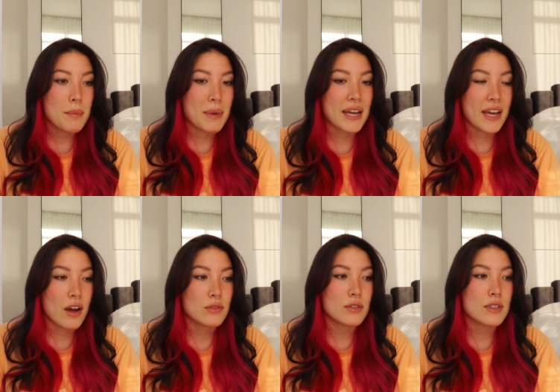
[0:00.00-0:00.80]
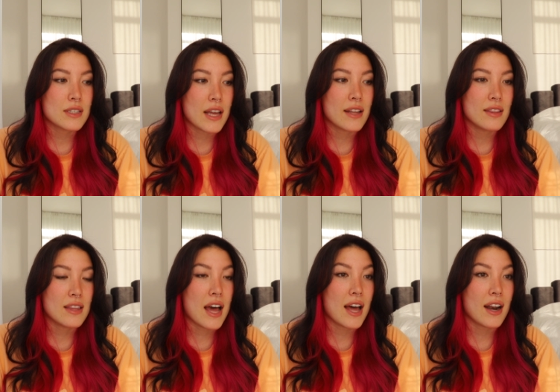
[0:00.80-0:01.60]
my accountant said
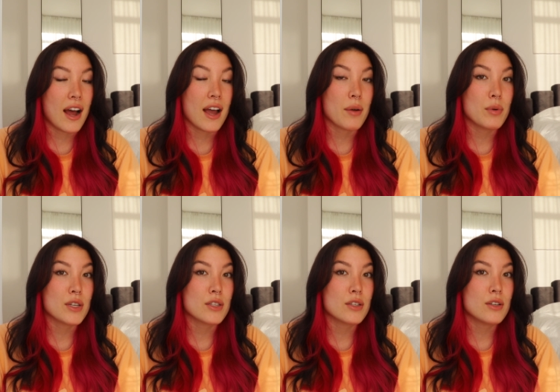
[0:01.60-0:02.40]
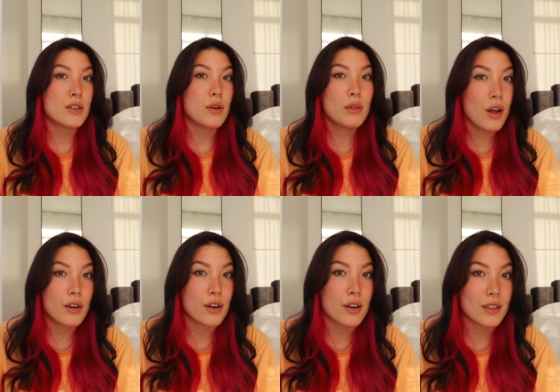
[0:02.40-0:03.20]
that I was no
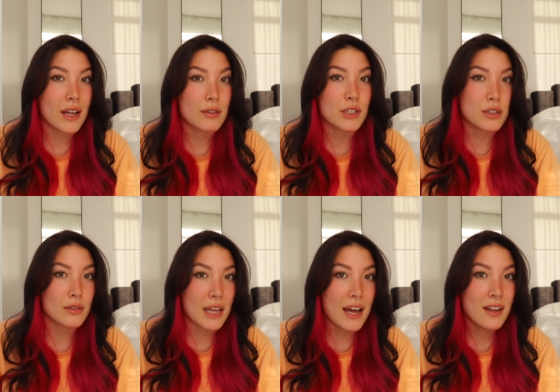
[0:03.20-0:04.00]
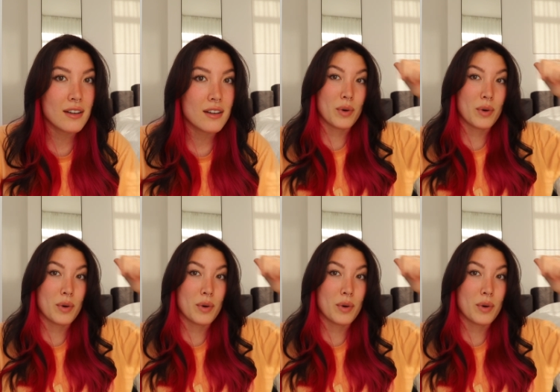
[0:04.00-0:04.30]
longer allowed to do that,